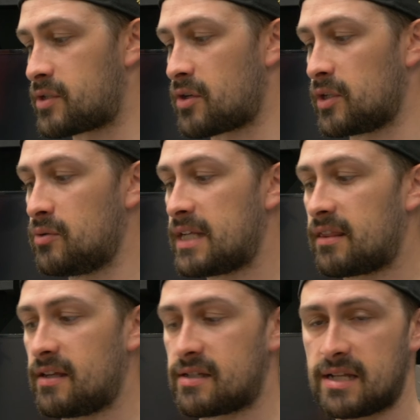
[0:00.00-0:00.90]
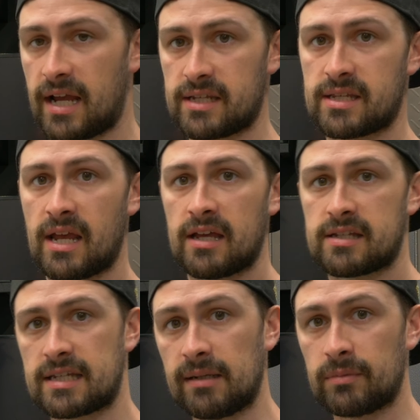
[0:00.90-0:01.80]
So you get this nice
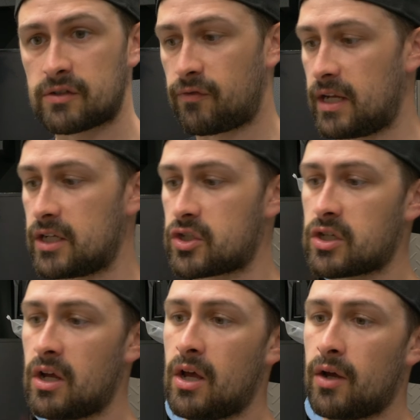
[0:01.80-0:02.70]
seamless finish